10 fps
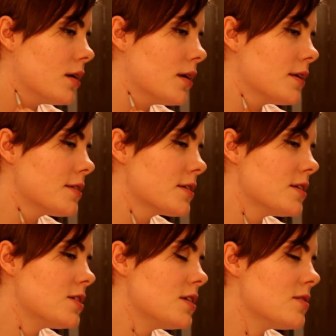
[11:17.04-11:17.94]
And it's
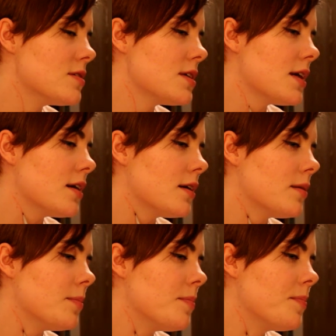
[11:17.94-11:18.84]
good to use
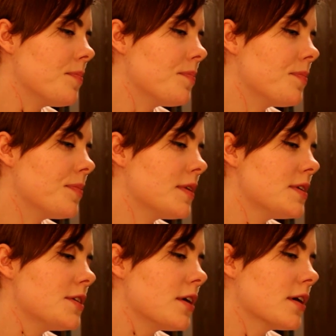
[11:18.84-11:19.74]
a
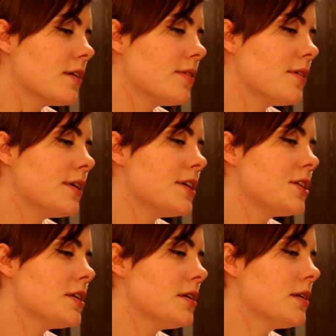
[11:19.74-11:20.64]
darker
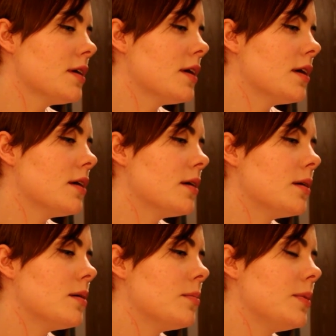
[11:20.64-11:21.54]
foundation
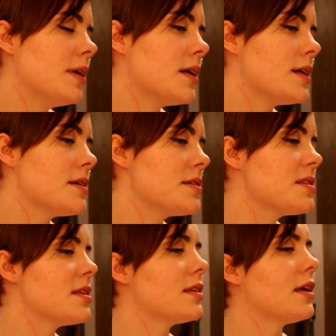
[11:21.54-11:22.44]

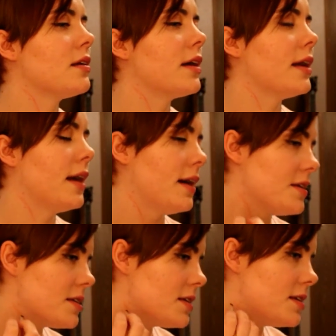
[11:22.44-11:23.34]
because that'll kind of
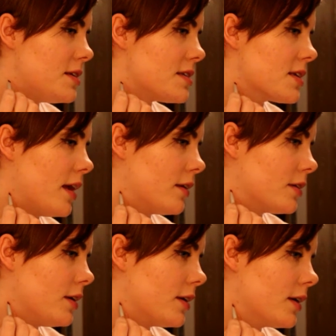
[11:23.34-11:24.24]
add to the
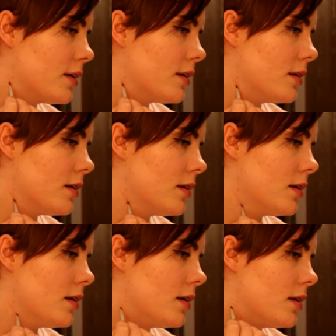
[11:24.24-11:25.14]
discolored look
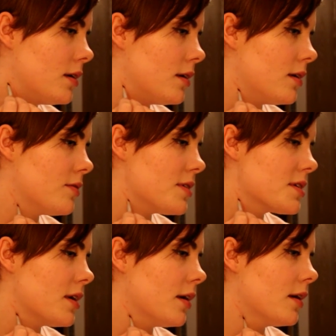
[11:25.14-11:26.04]
of the
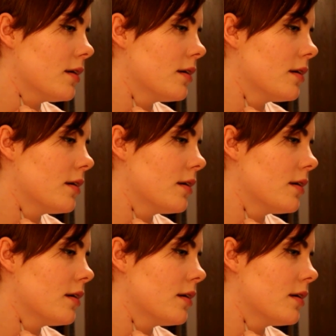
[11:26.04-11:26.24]
scar.